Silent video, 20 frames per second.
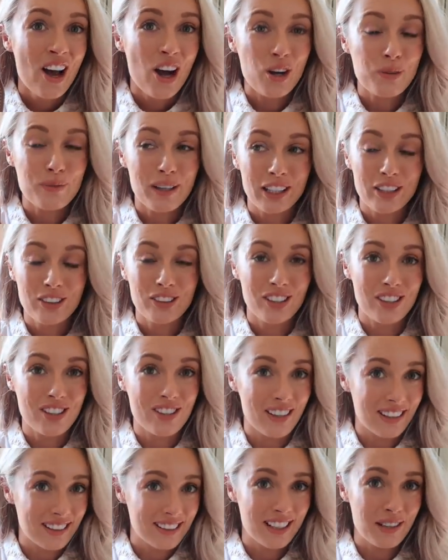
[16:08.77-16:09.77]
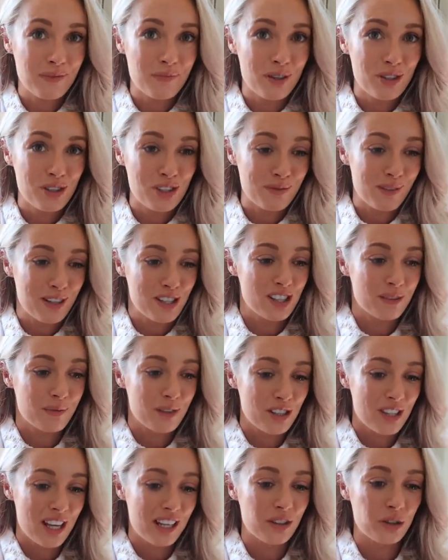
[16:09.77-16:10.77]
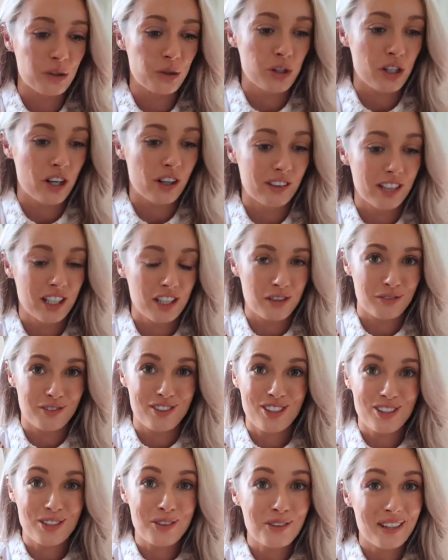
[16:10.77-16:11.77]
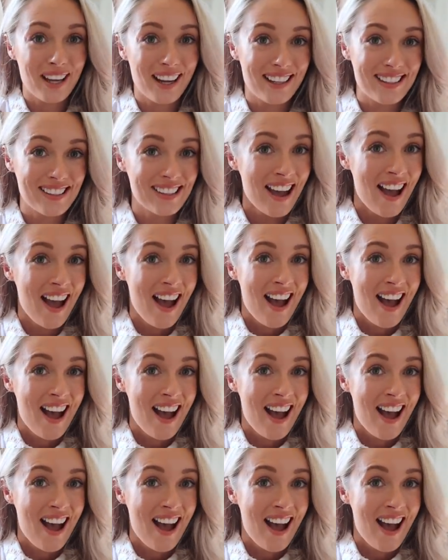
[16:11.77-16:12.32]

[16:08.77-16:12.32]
Oh my goodness, I think most of my summer sandals are in a different suitcase.